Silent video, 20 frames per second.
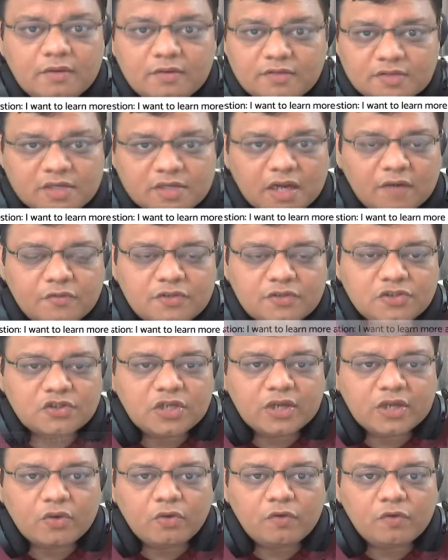Start with
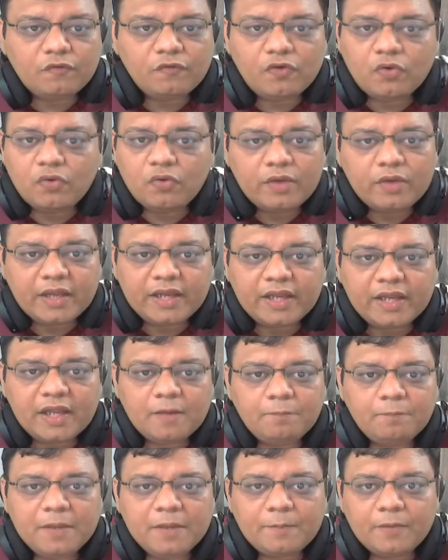Stack Overflow and
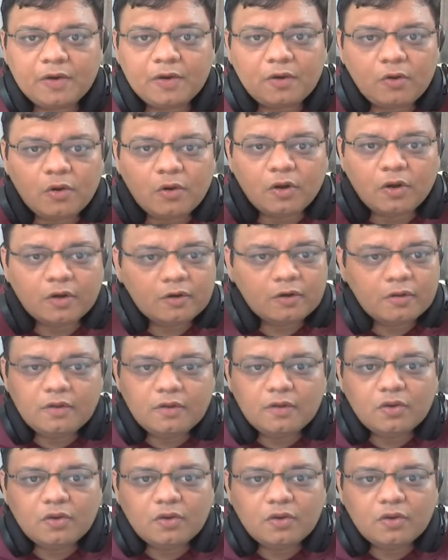help people, or